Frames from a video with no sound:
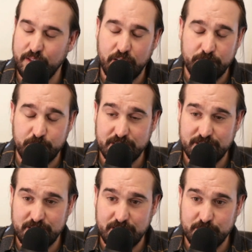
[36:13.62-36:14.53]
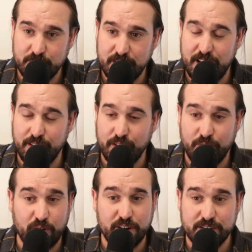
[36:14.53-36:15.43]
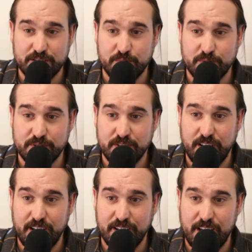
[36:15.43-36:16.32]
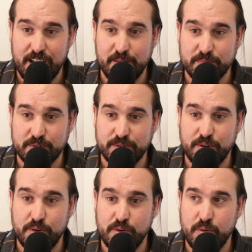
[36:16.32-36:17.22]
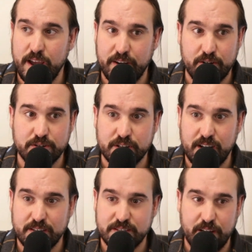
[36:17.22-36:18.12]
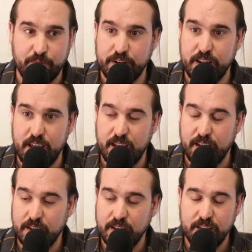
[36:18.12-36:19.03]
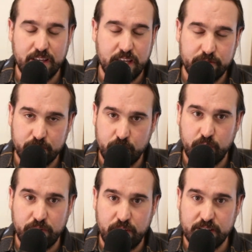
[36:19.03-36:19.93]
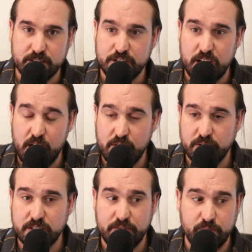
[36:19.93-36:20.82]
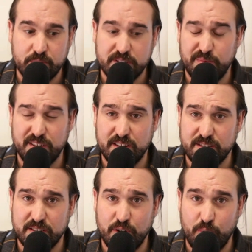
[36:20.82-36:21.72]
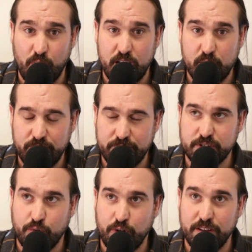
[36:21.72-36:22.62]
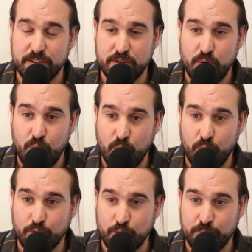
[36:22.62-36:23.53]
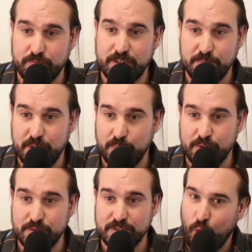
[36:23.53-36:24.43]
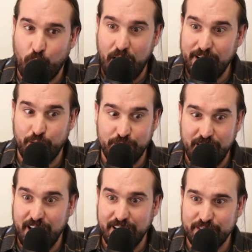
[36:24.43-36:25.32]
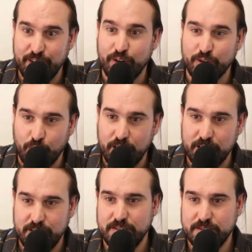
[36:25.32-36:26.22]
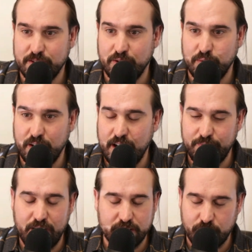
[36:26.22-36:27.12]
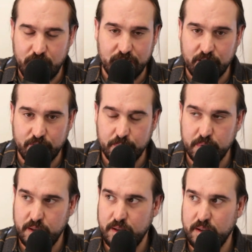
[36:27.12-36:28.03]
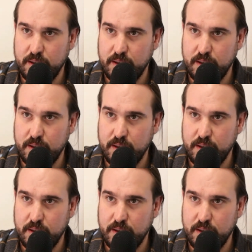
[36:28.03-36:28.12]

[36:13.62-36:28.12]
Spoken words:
I love my team and I love our customers. I am so energized every day. Even when we face a challenge, even when something doesn't go right, we've just created this core group of team members, or ride or die. They are great. So I'd vouch for any of them.